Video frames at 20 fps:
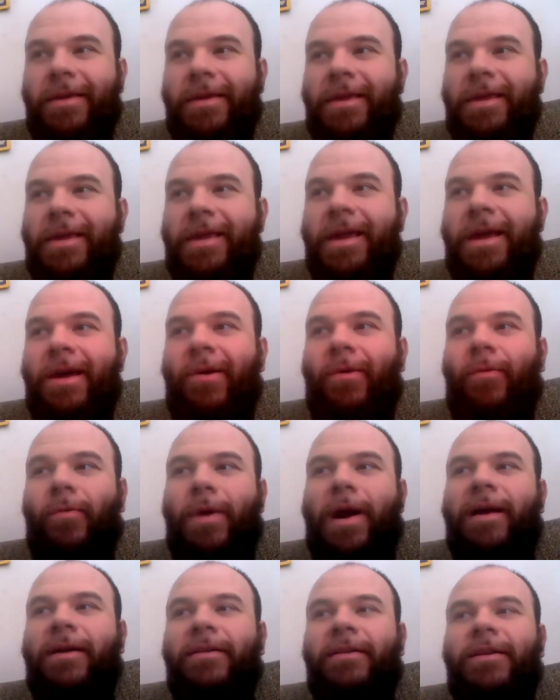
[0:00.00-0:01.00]
Yeah,
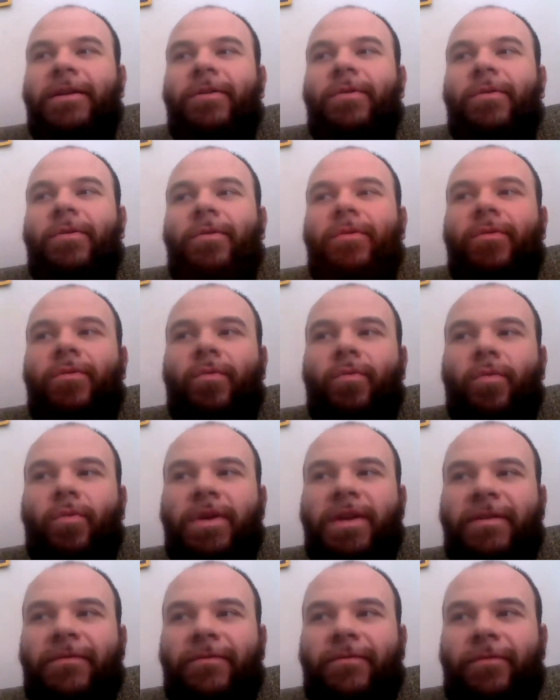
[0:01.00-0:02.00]
Riley
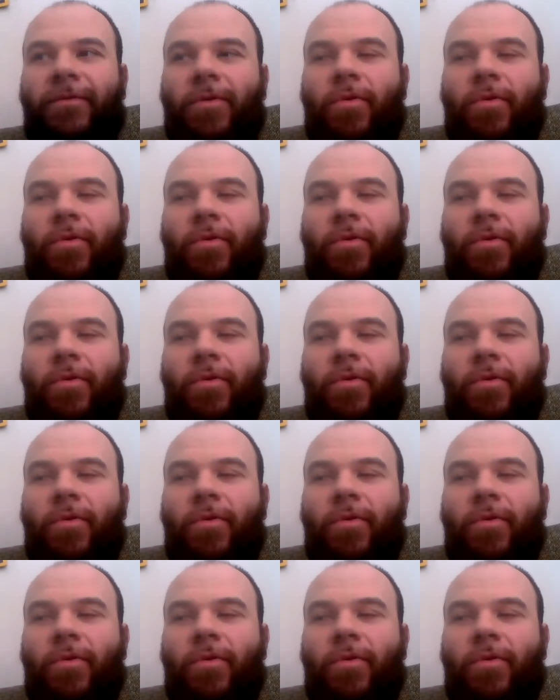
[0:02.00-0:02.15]
Reiff.